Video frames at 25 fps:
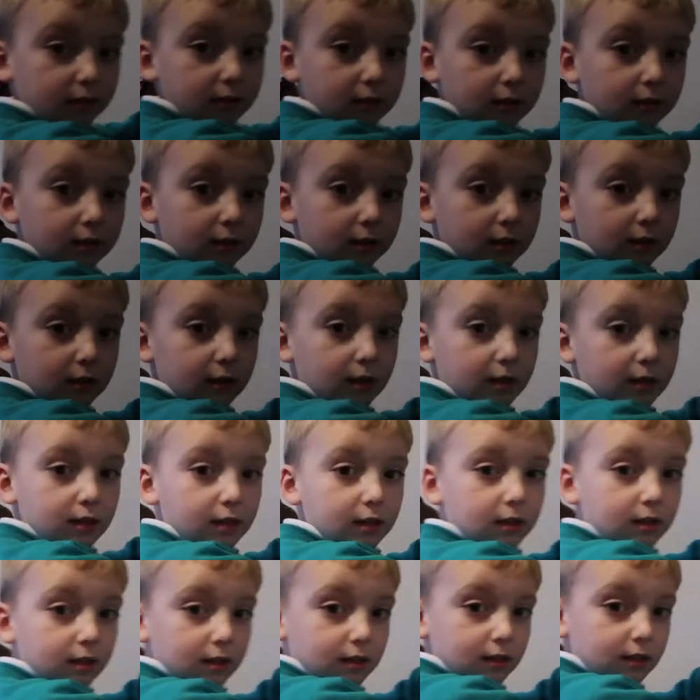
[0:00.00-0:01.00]
I don't know how to
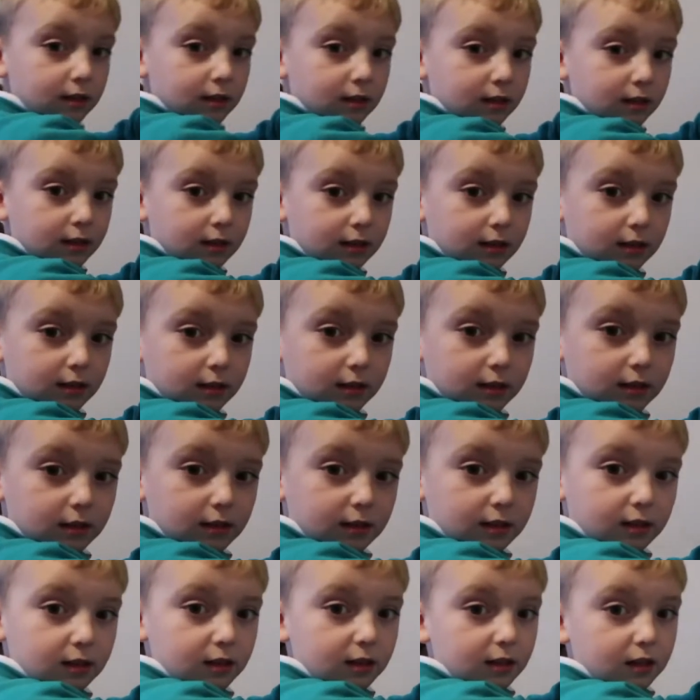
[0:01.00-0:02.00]
do it. I think we might have to
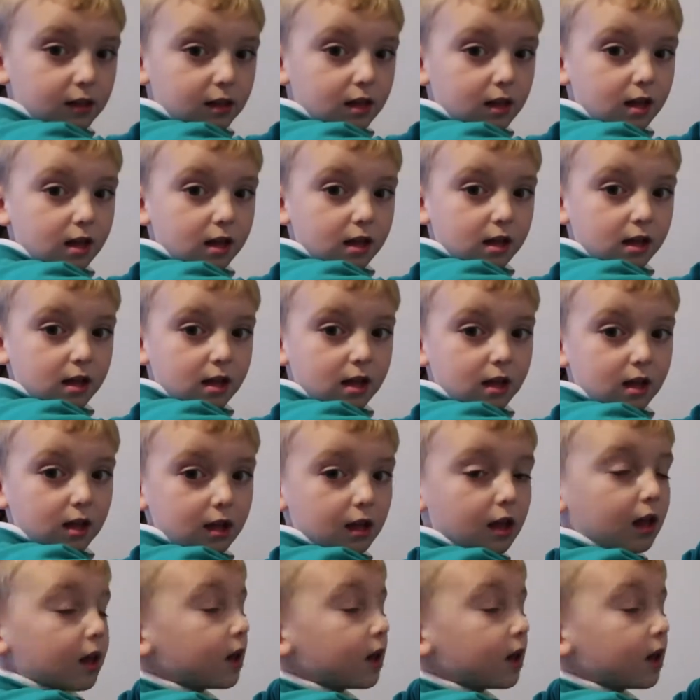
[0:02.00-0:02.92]
start at the top.